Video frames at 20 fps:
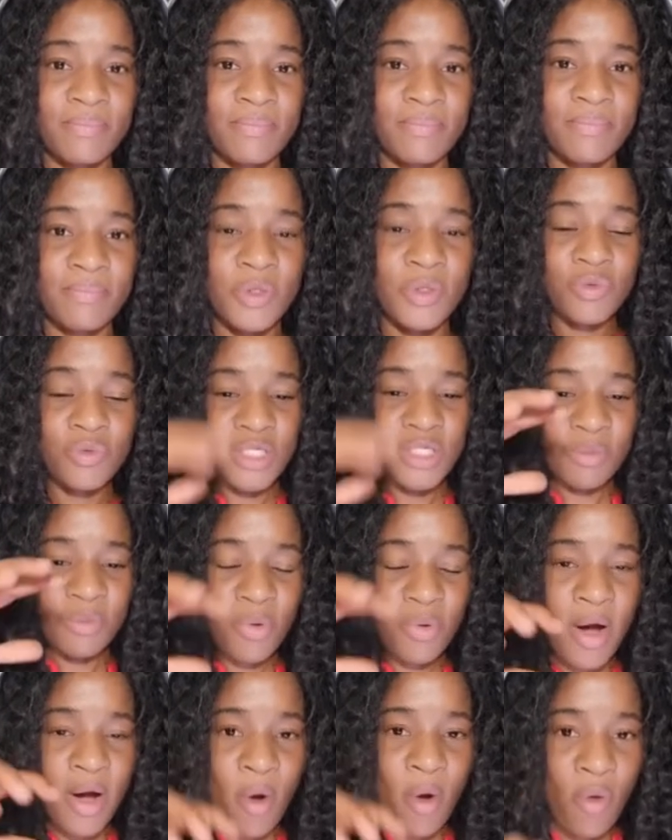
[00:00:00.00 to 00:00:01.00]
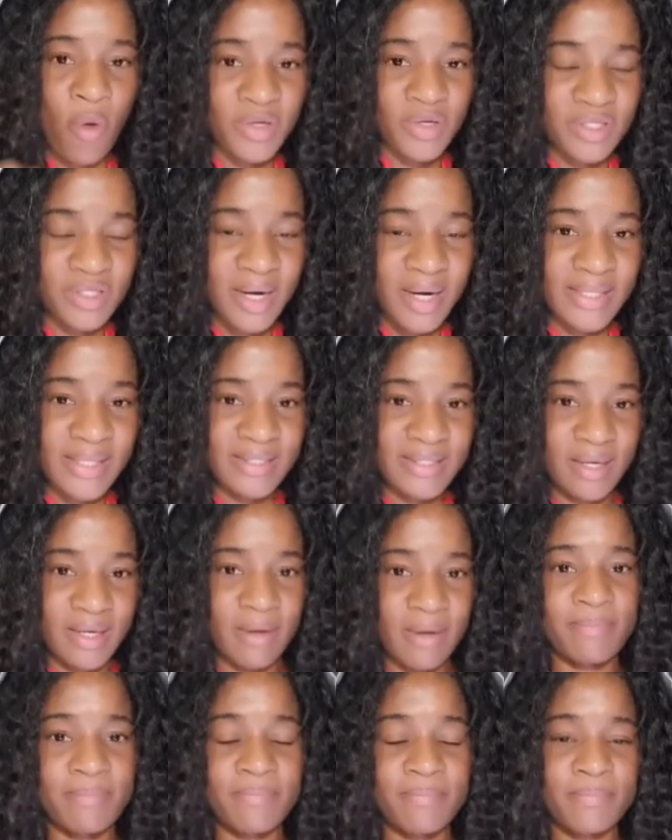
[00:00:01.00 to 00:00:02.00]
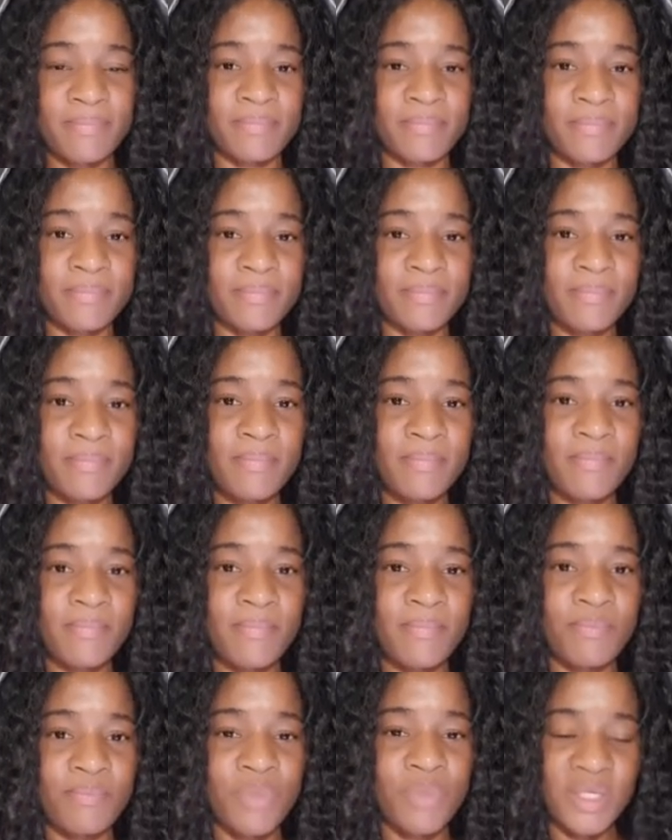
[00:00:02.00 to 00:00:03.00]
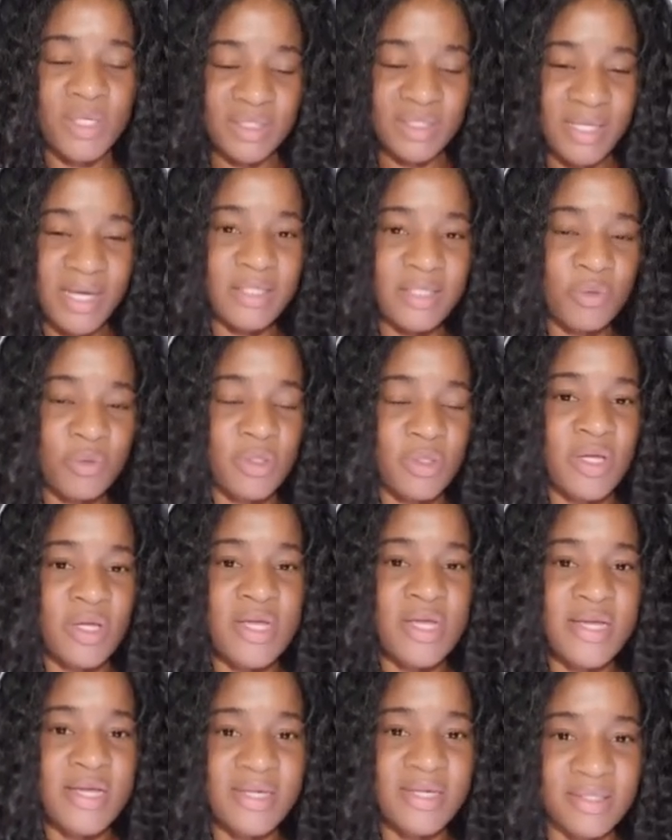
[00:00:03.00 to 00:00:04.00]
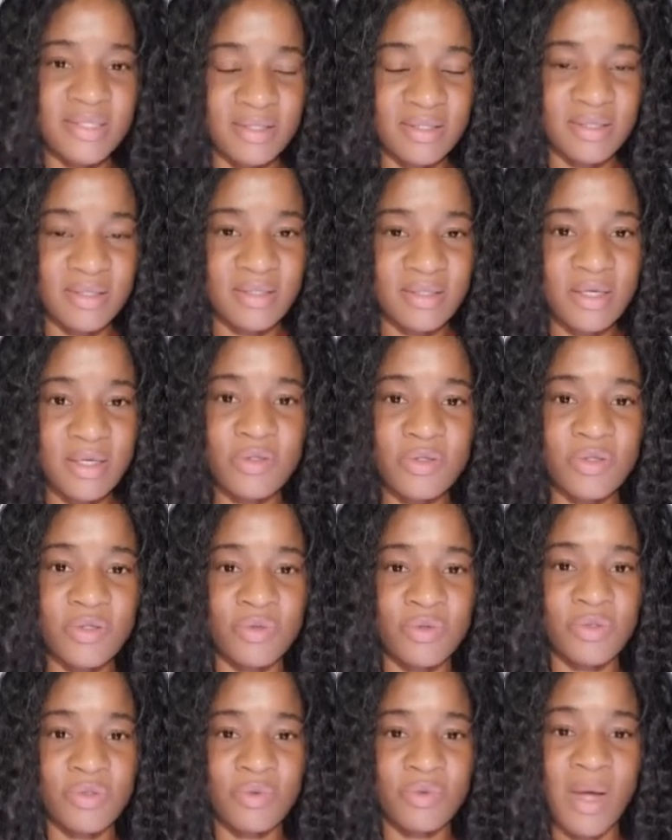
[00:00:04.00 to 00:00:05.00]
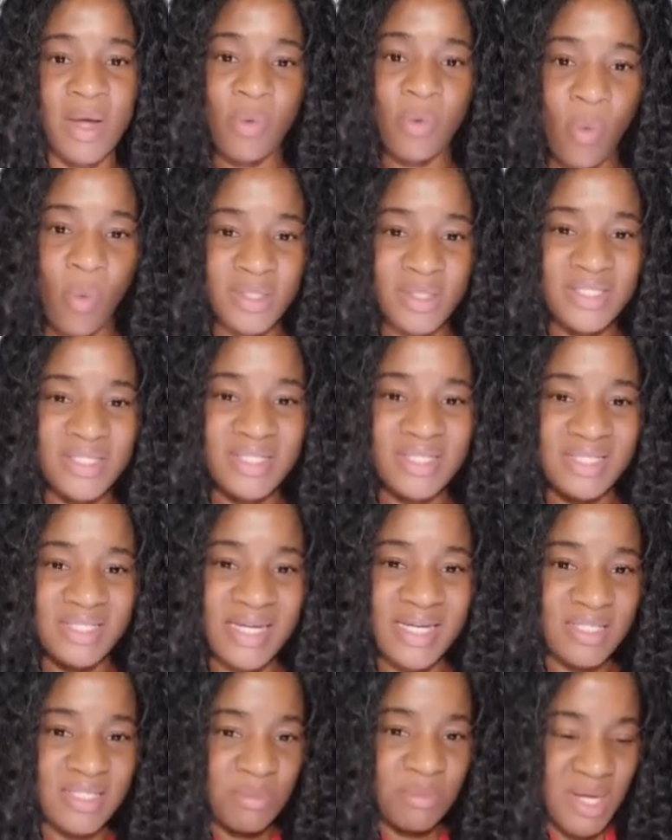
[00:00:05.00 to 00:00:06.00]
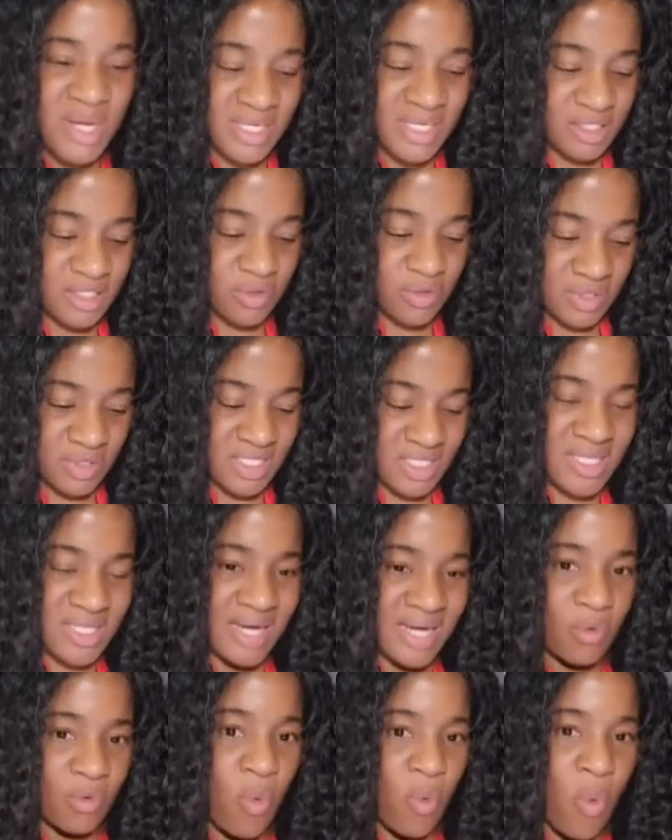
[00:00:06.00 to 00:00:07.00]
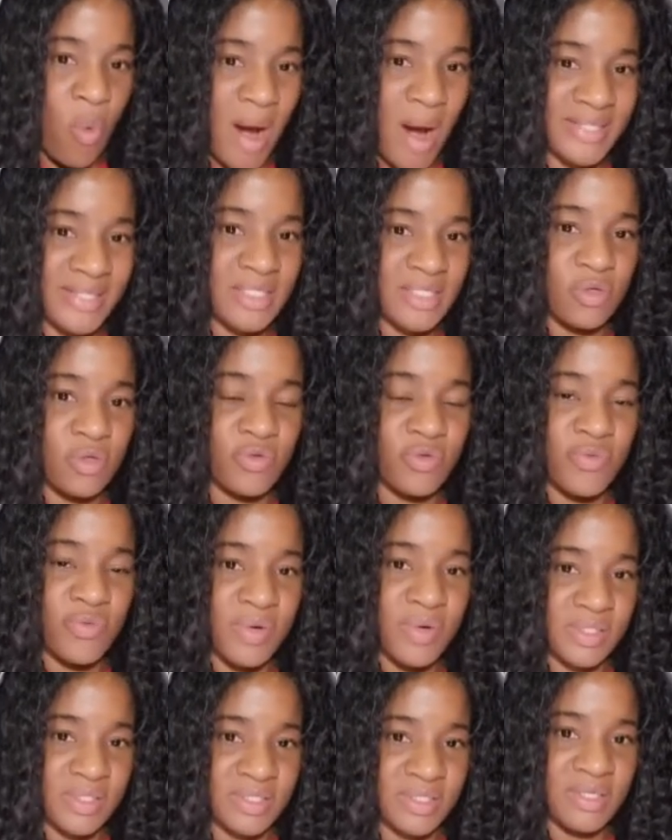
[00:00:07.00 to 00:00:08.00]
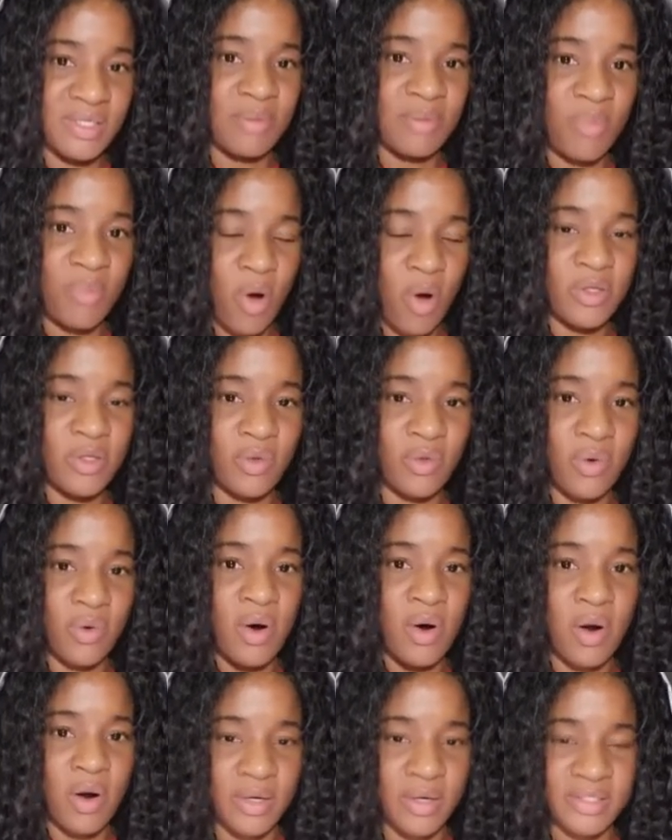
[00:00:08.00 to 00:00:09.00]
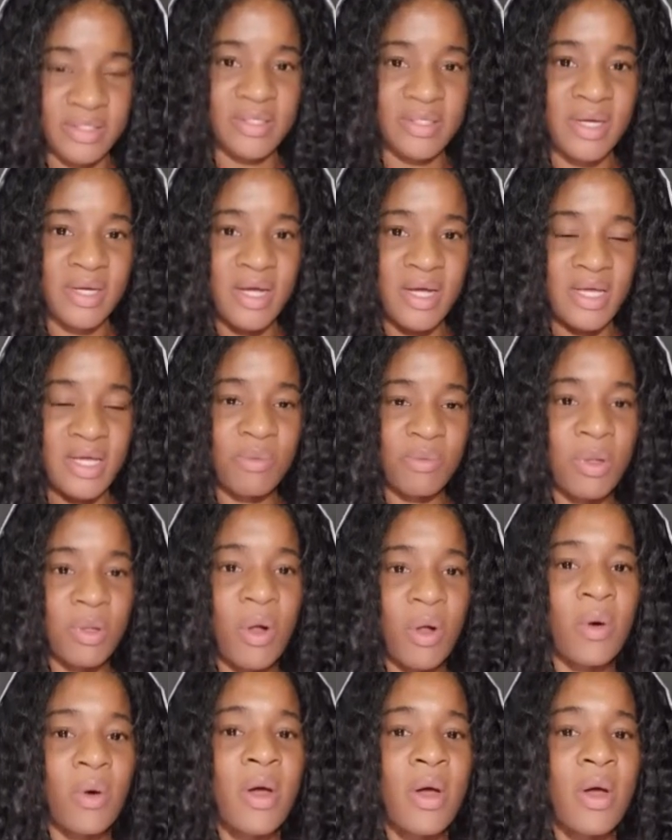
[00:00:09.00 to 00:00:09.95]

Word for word: You deprioritize him because that is what the yeast tells you to do. And once Satan begins to see that white crust upon your heart, he will go,